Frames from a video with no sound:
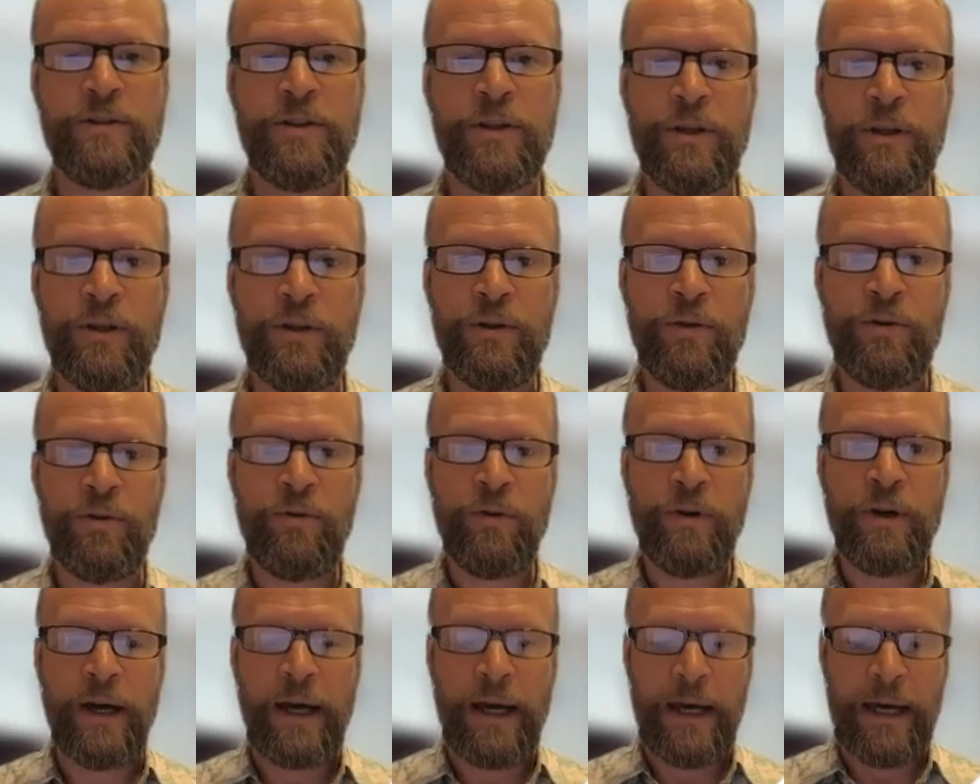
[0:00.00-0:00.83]

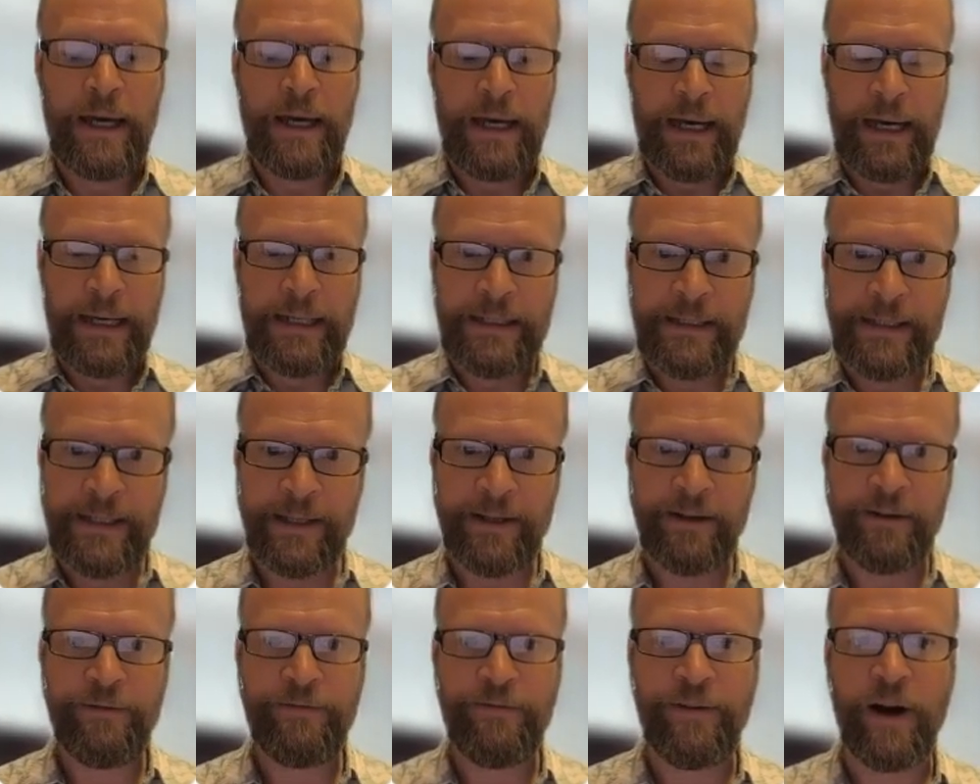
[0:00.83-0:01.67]
to
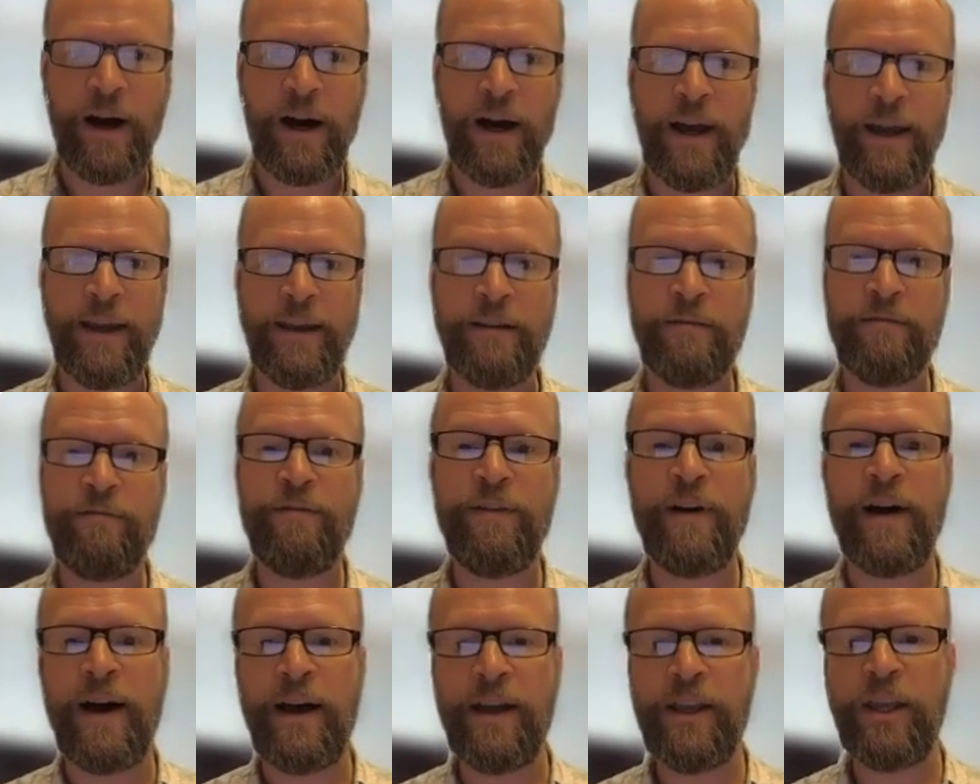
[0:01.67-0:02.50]
identify and
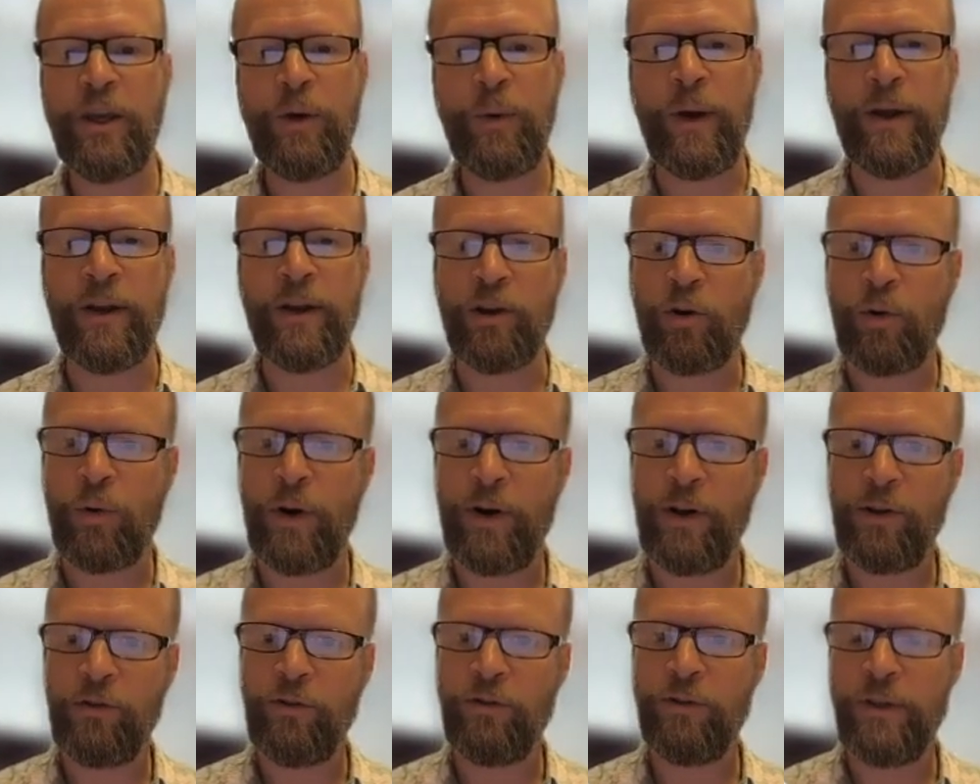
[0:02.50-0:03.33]
evaluate a
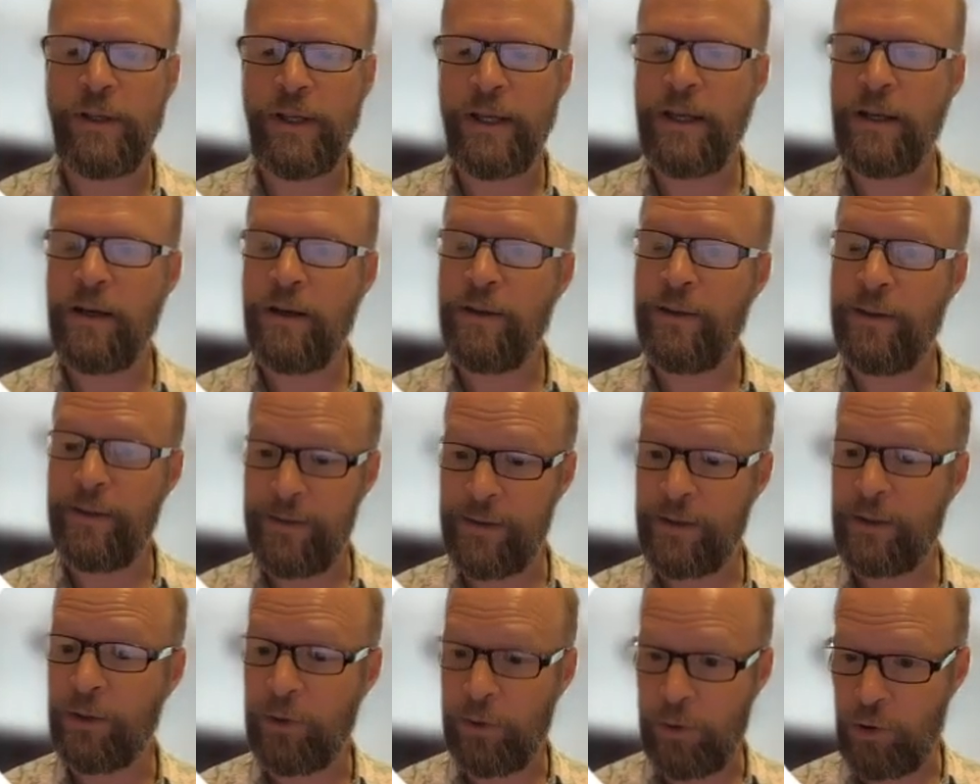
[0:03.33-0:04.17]
critical need
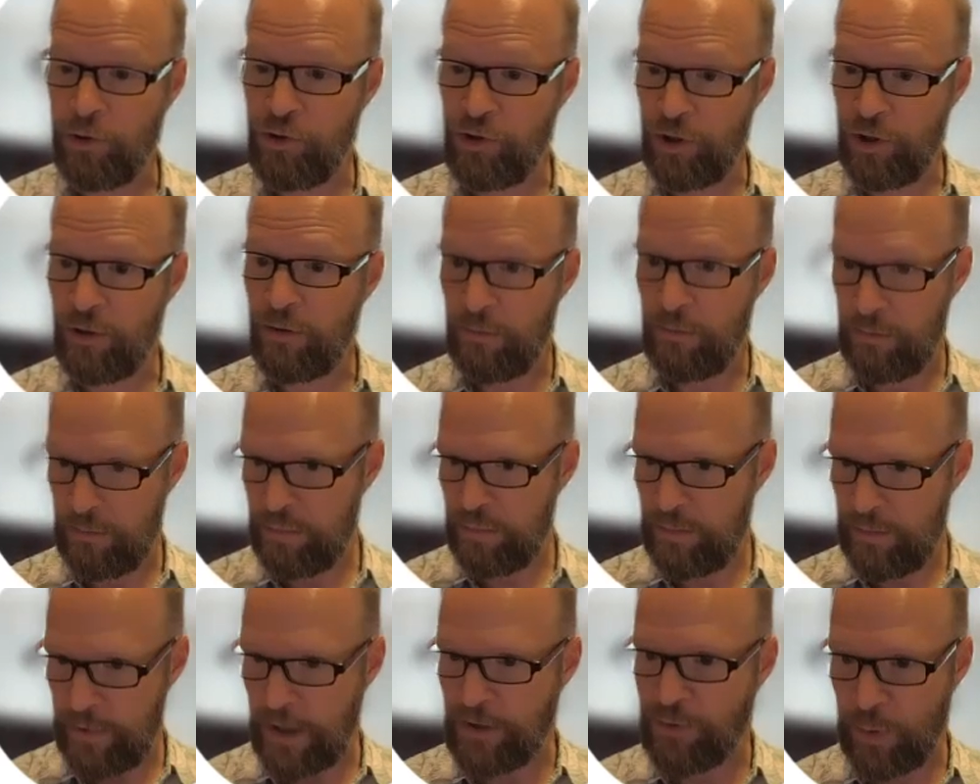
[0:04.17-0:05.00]
in the literature
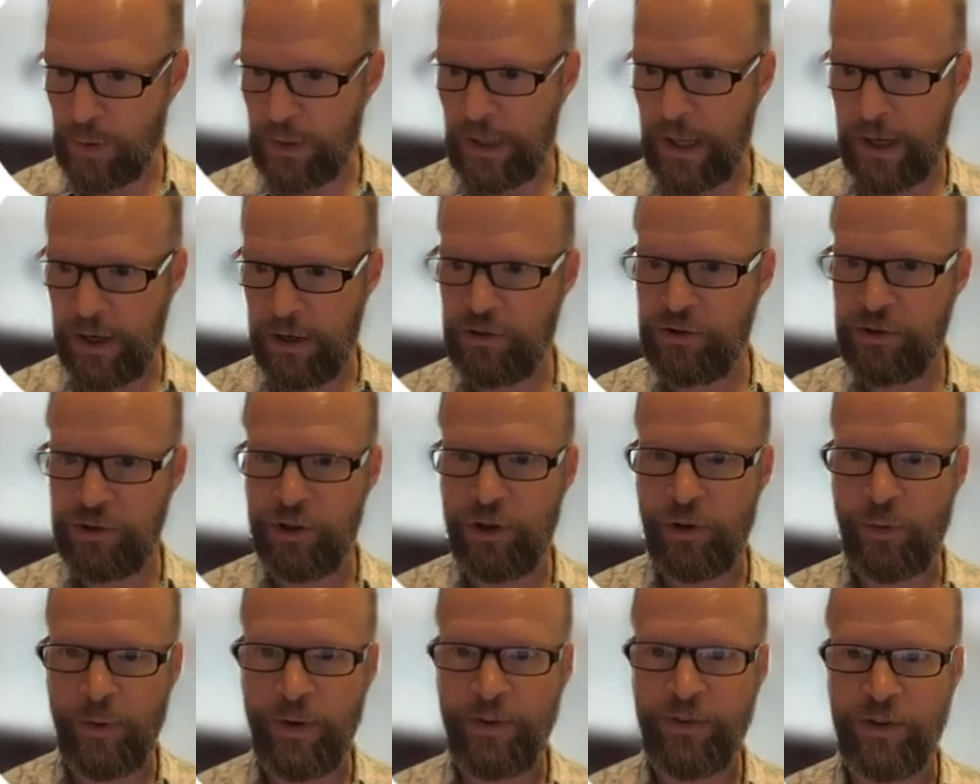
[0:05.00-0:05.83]
that's related
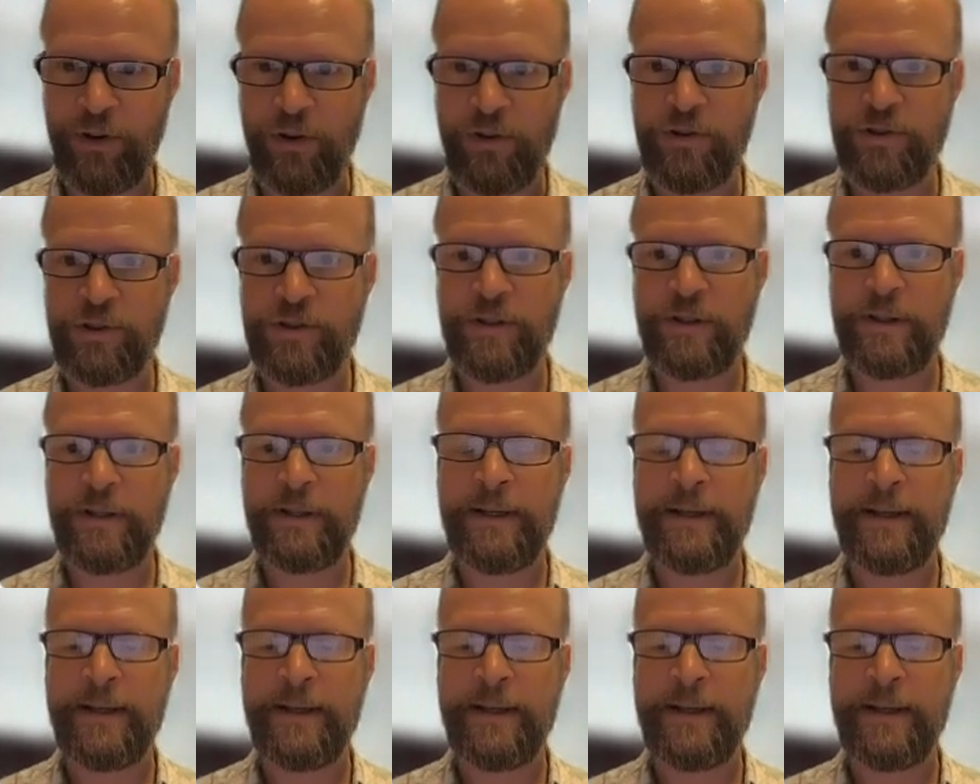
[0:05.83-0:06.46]
to your research,